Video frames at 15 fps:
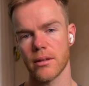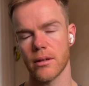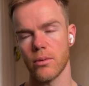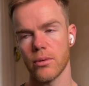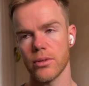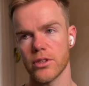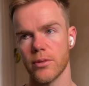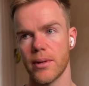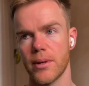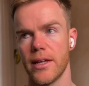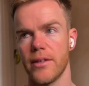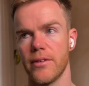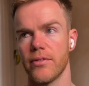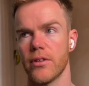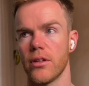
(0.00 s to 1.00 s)
What's a
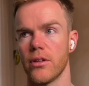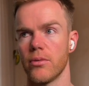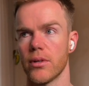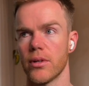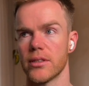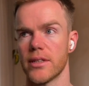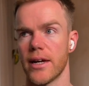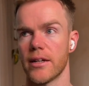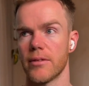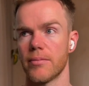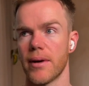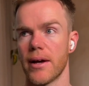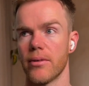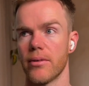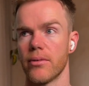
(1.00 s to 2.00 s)
belief that you once had
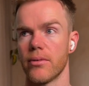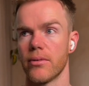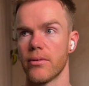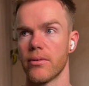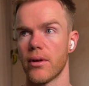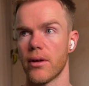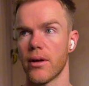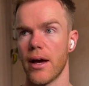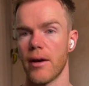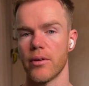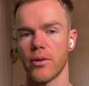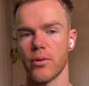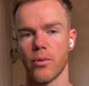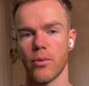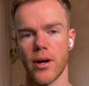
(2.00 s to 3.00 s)
about how
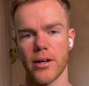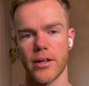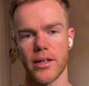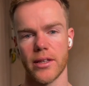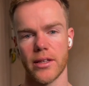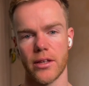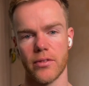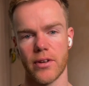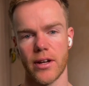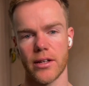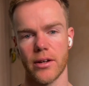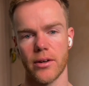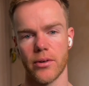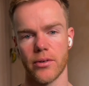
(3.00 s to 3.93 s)
you were working that you've let go